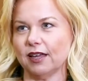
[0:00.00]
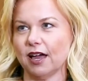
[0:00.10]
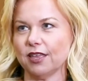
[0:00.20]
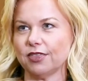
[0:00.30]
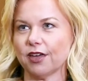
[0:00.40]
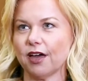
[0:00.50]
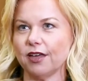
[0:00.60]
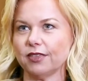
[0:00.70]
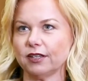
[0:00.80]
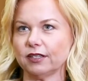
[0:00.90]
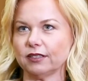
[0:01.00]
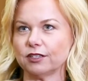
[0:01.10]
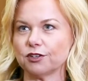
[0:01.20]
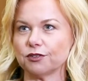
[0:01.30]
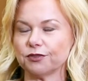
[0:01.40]
I thought that a
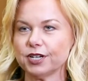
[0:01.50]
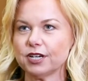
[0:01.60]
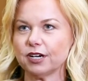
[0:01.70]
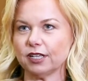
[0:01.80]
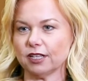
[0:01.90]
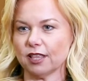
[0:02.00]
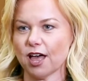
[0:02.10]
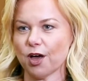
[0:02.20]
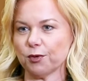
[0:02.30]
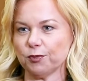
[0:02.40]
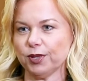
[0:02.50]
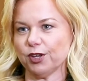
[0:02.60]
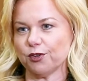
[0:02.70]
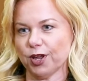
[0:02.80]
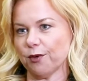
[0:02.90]
career in the law would be
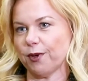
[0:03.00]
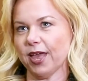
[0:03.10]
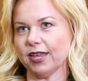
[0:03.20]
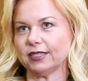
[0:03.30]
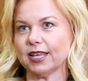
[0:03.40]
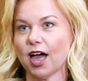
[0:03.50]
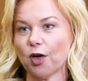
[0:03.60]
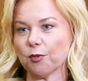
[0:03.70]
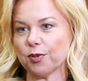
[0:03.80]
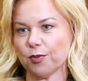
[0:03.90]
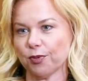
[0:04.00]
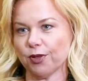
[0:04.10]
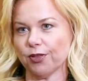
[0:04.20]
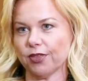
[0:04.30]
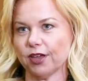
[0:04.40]
a great way to help
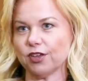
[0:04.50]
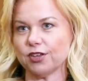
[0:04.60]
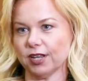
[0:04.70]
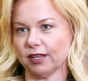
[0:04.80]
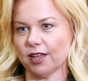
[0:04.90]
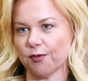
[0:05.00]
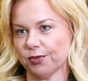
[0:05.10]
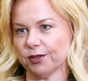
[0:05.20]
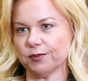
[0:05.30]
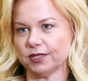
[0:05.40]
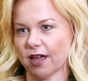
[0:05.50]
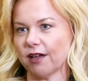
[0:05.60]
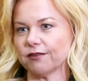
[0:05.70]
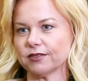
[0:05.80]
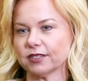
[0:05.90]
people that couldn't help
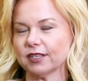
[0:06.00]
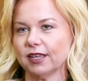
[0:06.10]
themselves.